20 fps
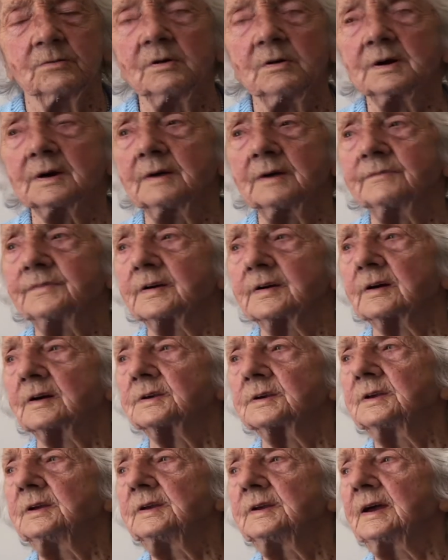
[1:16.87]
oh, I've
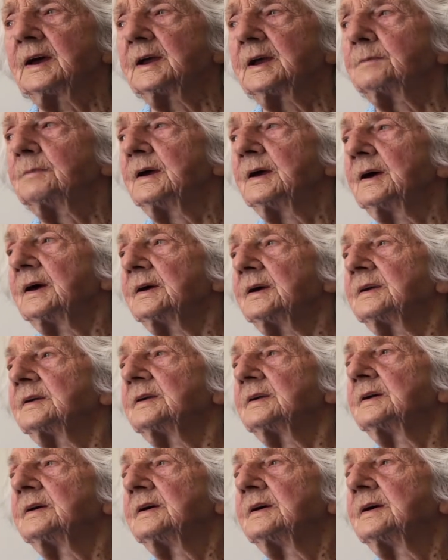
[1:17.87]
forgotten her name.
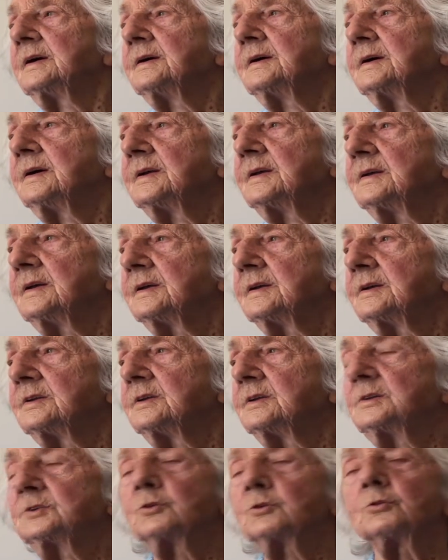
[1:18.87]

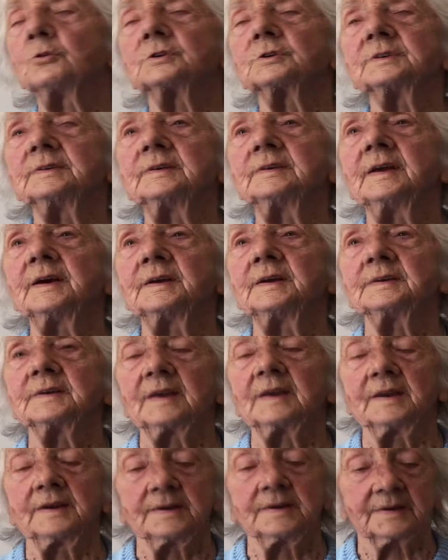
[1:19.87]
Jordan. Jordan
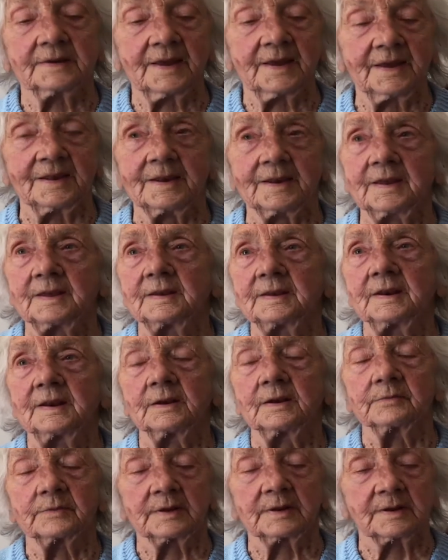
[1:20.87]
and, and Kelly,
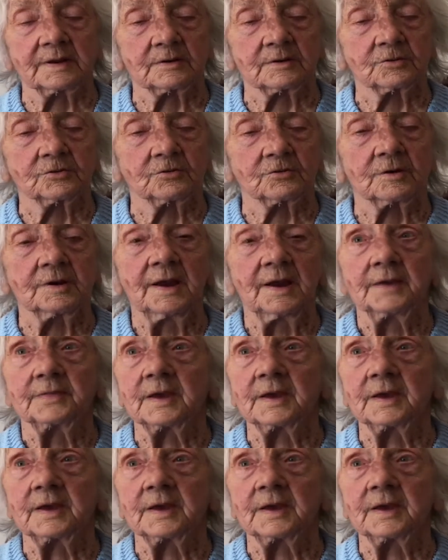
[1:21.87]
lovely little children.